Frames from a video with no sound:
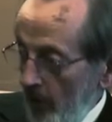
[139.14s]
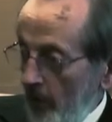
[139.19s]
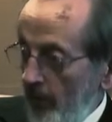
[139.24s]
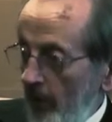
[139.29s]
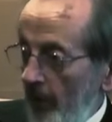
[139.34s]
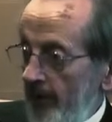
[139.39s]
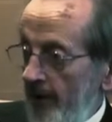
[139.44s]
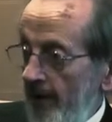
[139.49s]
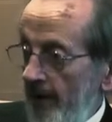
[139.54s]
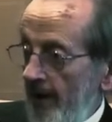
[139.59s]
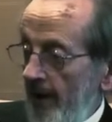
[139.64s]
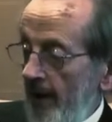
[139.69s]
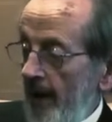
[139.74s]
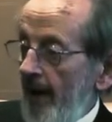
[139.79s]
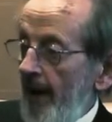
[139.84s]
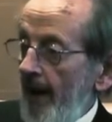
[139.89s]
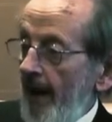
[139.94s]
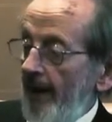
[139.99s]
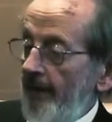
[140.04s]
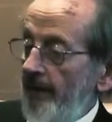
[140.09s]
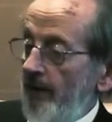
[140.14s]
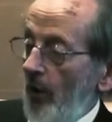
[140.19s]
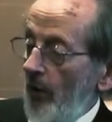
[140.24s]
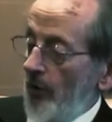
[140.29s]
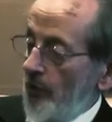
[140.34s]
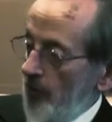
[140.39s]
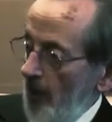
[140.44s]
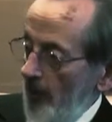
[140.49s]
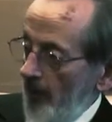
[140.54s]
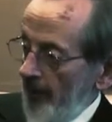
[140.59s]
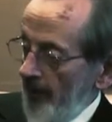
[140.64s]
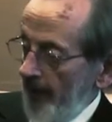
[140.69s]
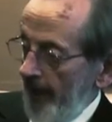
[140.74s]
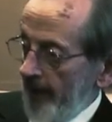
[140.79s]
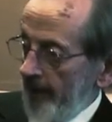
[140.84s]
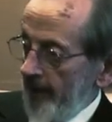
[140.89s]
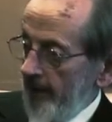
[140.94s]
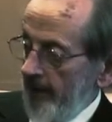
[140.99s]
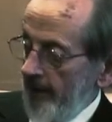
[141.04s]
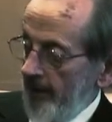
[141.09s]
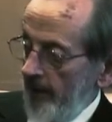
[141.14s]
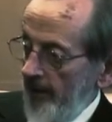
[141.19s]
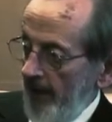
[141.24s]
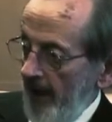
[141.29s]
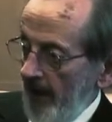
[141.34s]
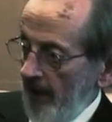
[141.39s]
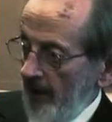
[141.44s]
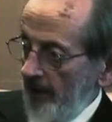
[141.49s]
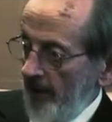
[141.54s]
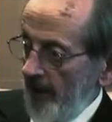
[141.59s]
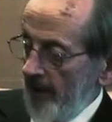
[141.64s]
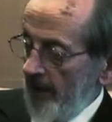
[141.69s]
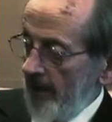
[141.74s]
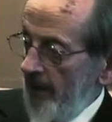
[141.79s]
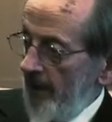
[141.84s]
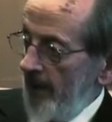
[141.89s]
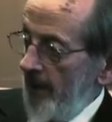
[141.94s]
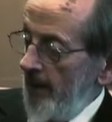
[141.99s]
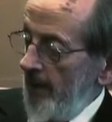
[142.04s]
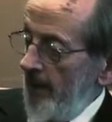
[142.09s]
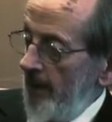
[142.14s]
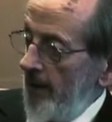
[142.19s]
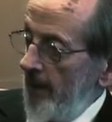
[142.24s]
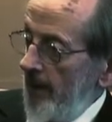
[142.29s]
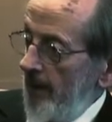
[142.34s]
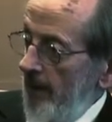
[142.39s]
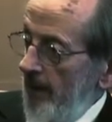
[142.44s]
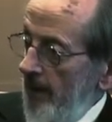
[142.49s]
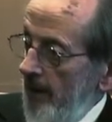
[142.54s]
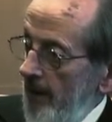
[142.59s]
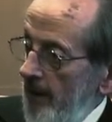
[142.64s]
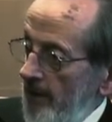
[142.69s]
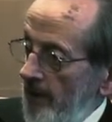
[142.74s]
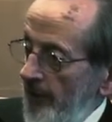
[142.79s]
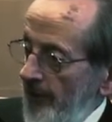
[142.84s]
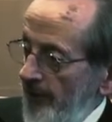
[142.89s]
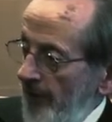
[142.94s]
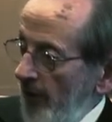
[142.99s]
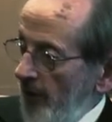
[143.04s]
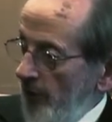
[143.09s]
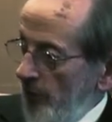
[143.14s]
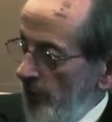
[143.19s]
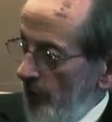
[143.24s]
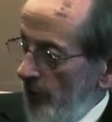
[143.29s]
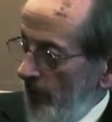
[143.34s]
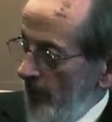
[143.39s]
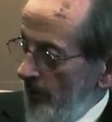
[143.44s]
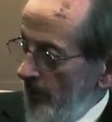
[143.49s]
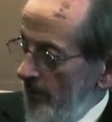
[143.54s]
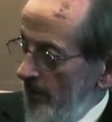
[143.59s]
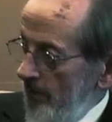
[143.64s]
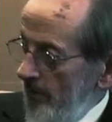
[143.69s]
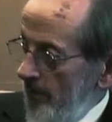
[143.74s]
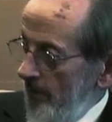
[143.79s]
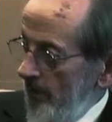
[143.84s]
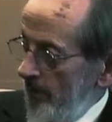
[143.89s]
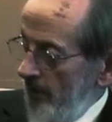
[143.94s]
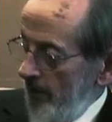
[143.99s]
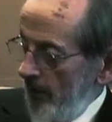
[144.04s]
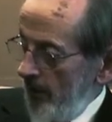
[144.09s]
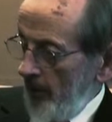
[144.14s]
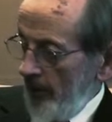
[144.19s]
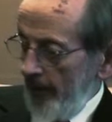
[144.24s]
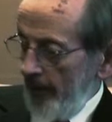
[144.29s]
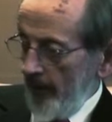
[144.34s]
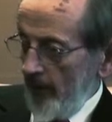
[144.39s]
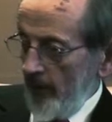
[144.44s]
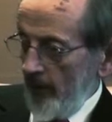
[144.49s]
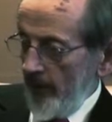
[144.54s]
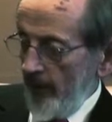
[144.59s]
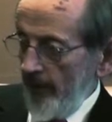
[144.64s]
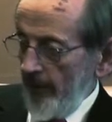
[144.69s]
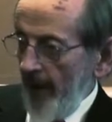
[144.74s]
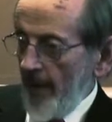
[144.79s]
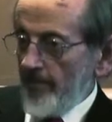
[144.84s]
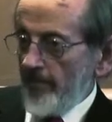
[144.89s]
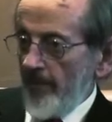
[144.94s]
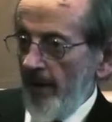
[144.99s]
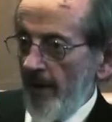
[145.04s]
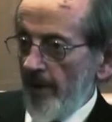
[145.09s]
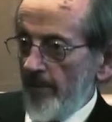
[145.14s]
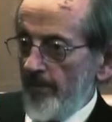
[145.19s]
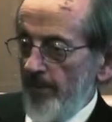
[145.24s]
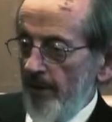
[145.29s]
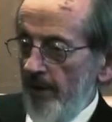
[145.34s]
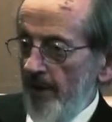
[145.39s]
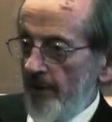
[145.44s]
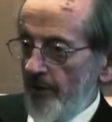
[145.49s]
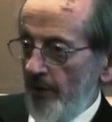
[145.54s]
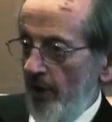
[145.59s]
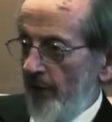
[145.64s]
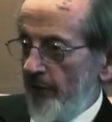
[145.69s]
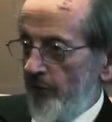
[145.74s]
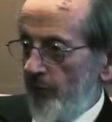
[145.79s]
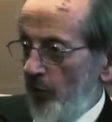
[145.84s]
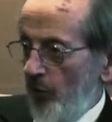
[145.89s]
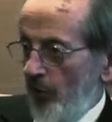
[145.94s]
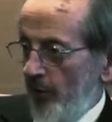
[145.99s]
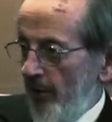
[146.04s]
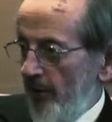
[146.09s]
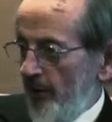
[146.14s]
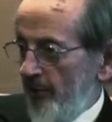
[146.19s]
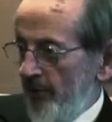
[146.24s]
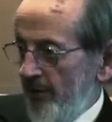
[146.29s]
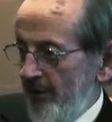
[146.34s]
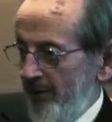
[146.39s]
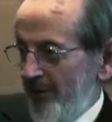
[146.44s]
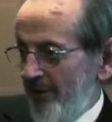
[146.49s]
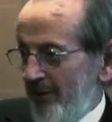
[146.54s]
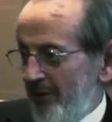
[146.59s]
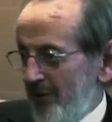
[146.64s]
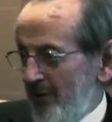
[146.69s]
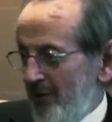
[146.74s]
co-body, and on top of that, at the back of it, is a functional unit. That might be, as I've drawn it with